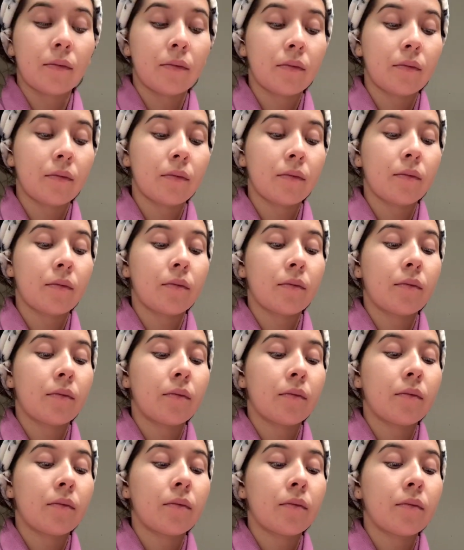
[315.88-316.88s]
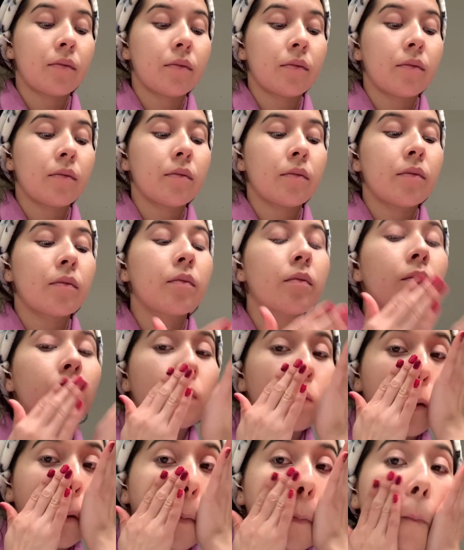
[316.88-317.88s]

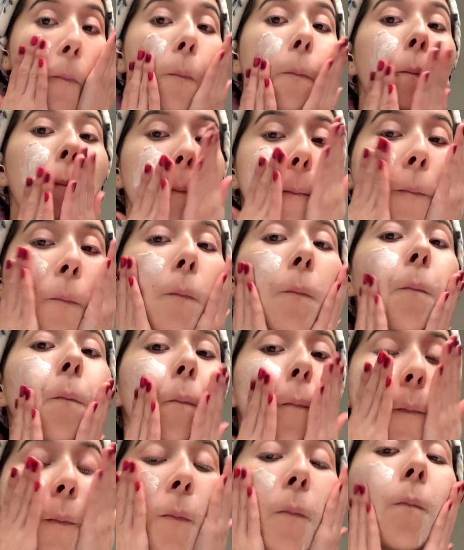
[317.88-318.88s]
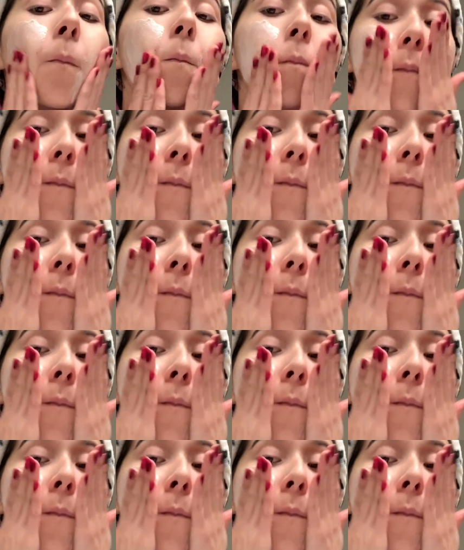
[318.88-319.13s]
(no one is talking)